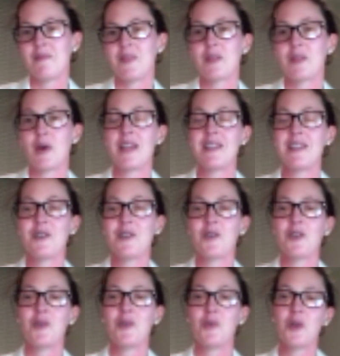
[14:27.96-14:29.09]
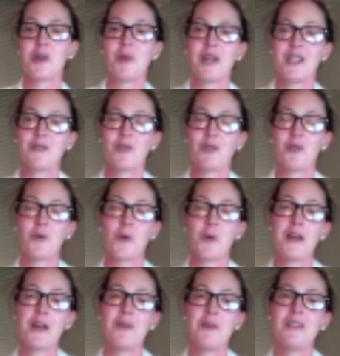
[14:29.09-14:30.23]
Depending on your workplace
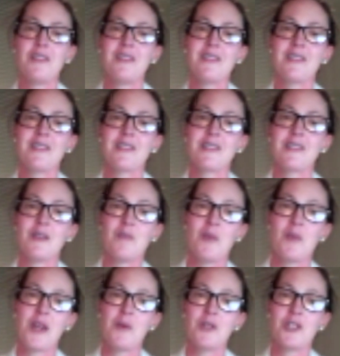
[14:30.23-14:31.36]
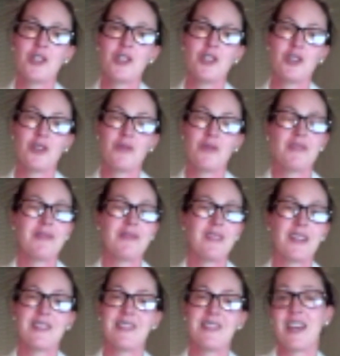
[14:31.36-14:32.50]
requirements, you may wish to do
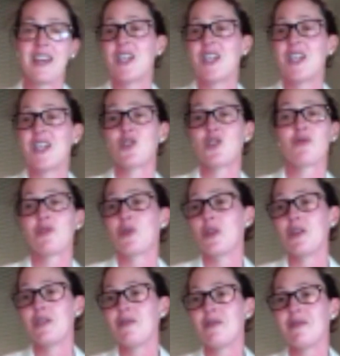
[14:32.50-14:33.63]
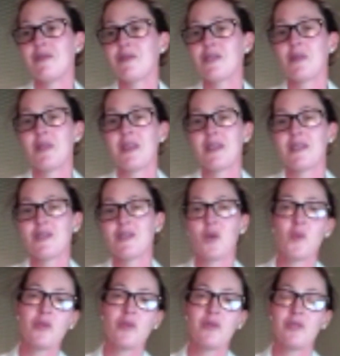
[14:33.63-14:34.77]
a staged return or something, so
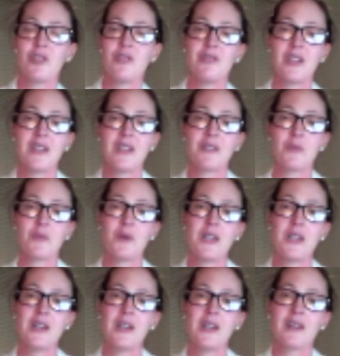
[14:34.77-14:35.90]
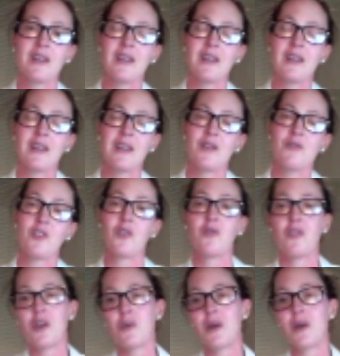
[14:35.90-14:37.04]
1 or 2 days a week for a
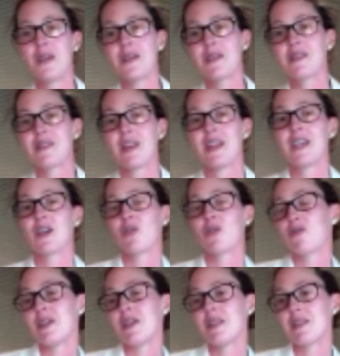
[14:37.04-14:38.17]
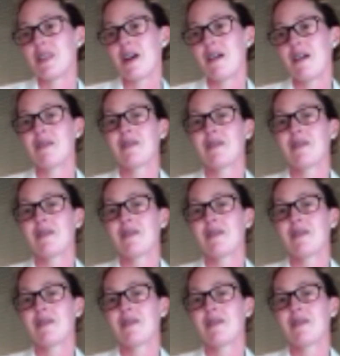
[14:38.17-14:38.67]
few weeks, then increase that.